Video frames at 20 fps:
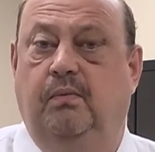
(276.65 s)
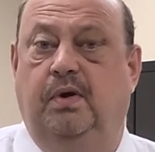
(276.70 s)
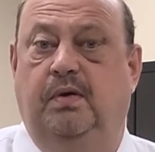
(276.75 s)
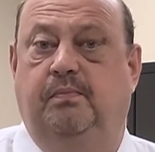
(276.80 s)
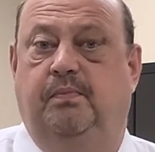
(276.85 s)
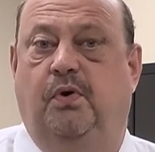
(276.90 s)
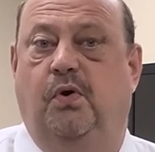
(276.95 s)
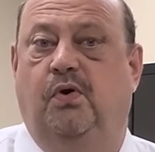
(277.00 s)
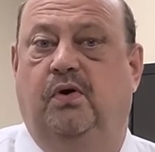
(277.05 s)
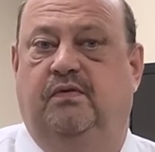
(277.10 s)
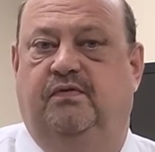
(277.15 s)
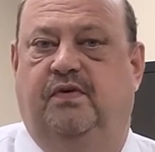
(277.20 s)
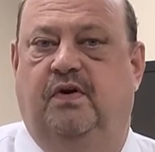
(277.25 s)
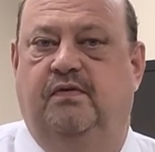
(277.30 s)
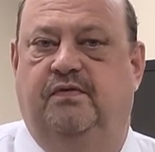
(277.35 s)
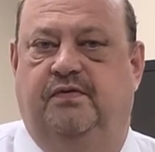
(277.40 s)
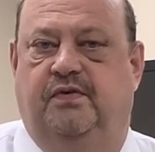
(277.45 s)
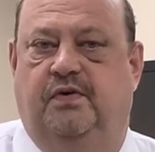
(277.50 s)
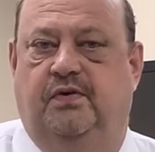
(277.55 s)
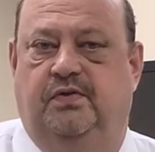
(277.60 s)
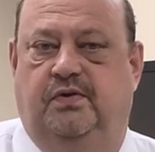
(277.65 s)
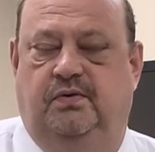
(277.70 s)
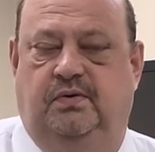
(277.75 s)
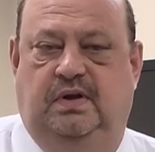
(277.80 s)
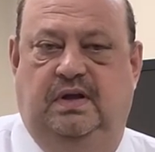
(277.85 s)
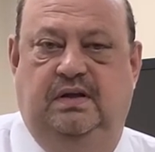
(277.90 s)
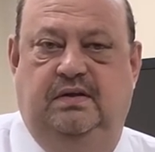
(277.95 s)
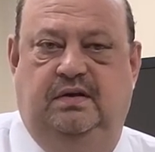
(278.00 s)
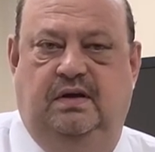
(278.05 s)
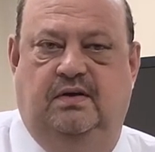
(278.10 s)
Report for further
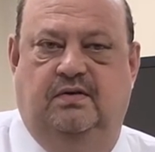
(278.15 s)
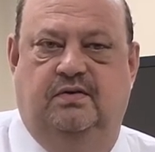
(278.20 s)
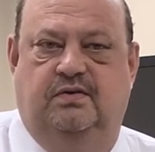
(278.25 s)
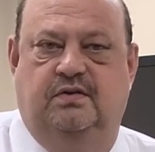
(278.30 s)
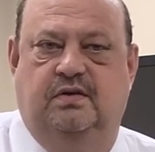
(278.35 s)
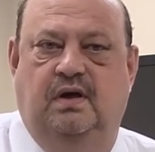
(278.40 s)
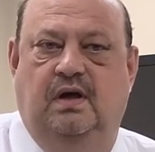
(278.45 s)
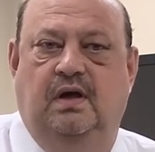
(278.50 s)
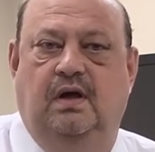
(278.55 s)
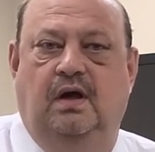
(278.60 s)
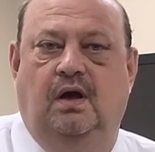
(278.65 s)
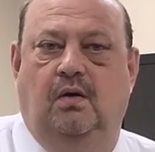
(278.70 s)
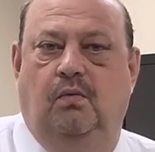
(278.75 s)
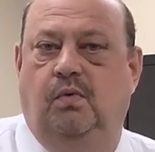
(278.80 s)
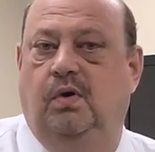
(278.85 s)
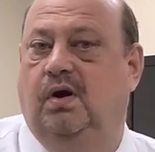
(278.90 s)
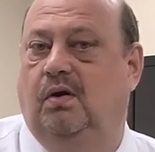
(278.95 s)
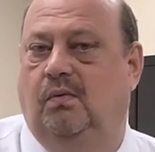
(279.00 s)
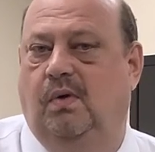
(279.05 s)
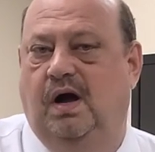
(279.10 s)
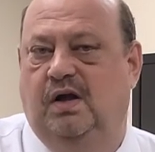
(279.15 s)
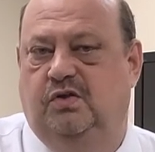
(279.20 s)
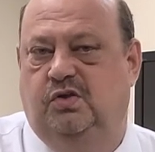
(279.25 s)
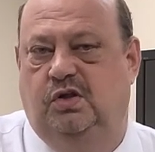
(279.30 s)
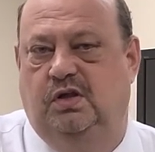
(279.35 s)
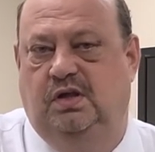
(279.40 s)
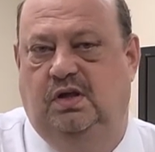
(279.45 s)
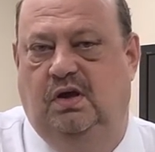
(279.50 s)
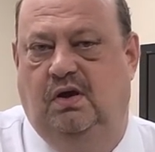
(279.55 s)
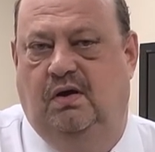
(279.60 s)
details. We are
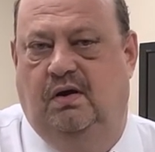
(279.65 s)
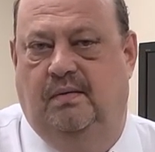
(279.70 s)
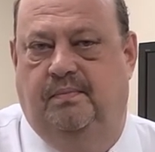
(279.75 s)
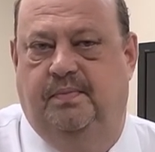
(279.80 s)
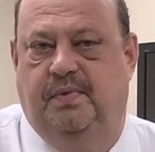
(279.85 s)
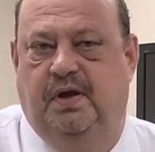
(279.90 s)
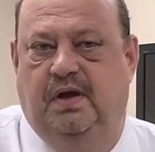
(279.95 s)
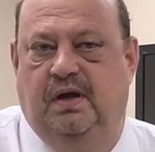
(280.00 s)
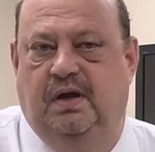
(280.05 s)
watching Europe.